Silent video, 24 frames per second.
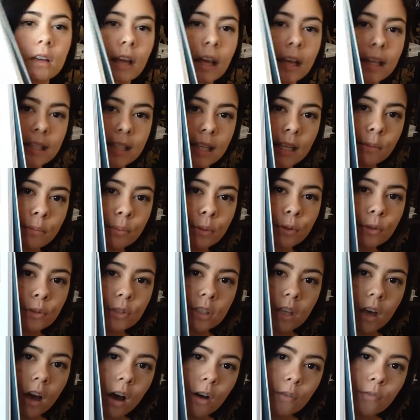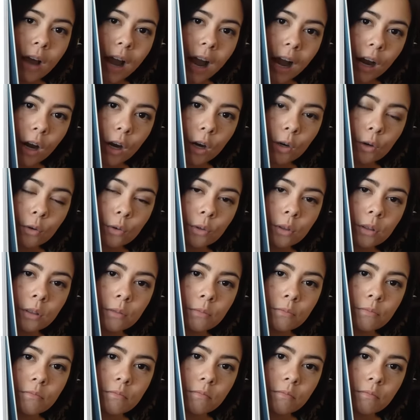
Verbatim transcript: examples of how